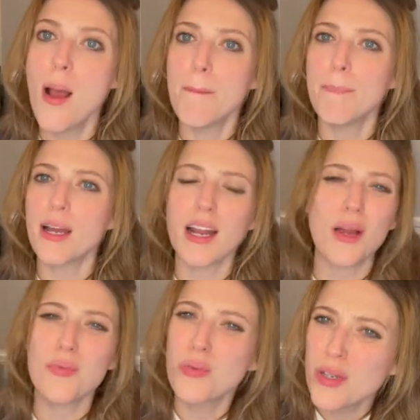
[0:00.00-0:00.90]
but
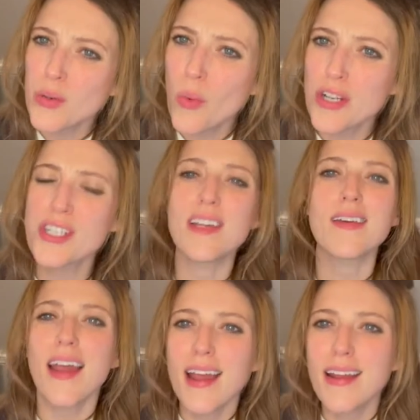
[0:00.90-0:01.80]
I wouldn't watch it
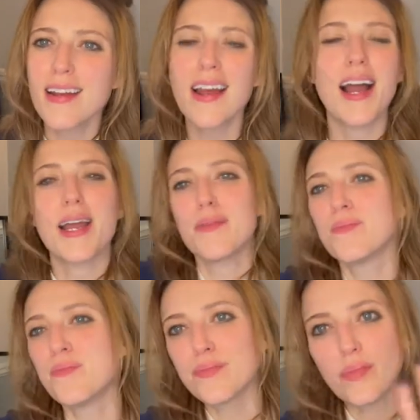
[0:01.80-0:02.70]
again. I
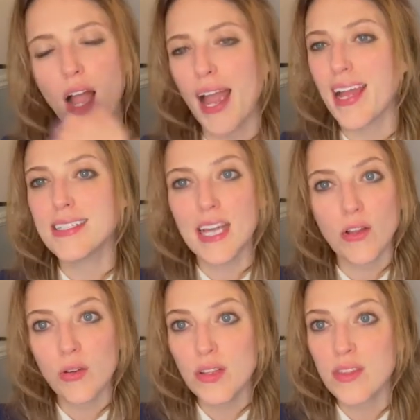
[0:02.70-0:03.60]
had
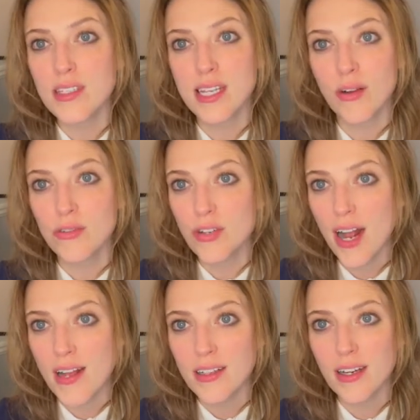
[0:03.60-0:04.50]
downloaded the
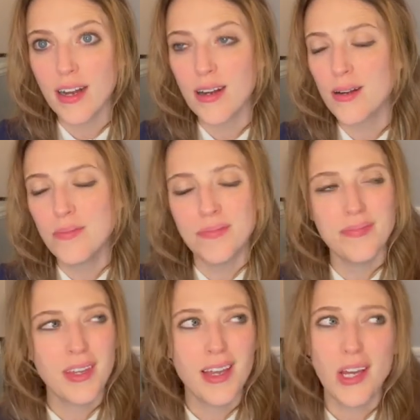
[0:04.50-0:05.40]
soundtrack
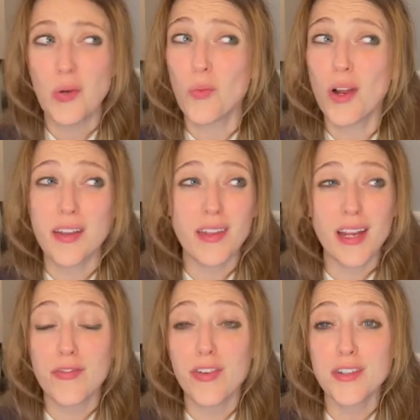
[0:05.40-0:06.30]
when
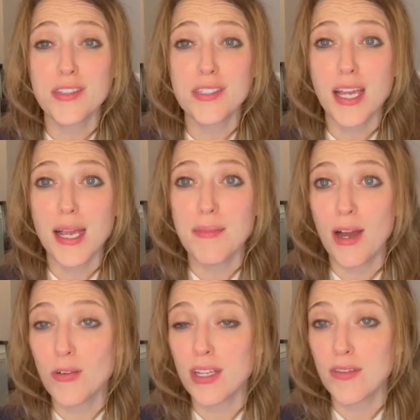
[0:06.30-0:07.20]
it first came
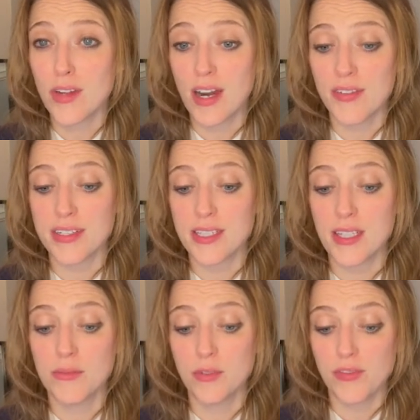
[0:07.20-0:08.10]
out, not having seen the
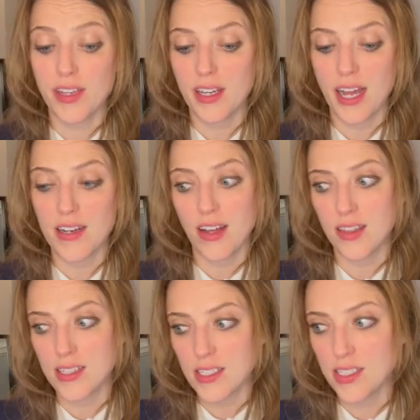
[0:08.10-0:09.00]
movie and had not
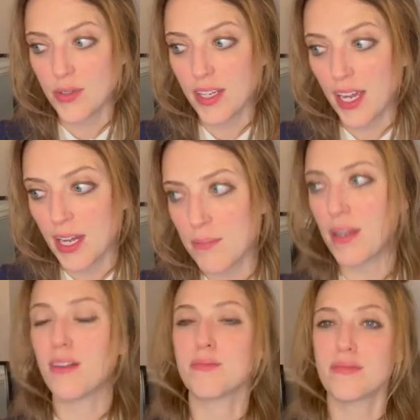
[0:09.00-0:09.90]
listened to it yet, but
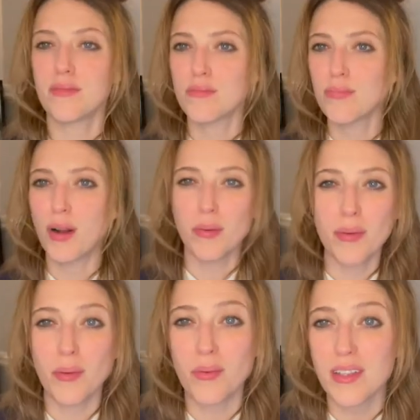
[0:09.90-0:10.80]
probably
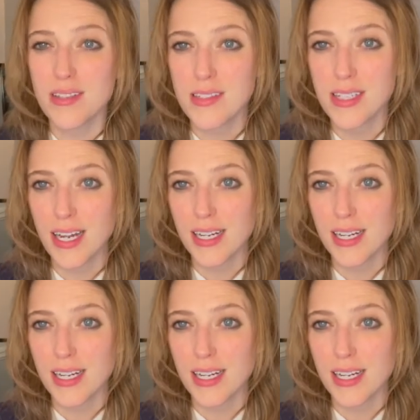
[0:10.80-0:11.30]
won't listen to that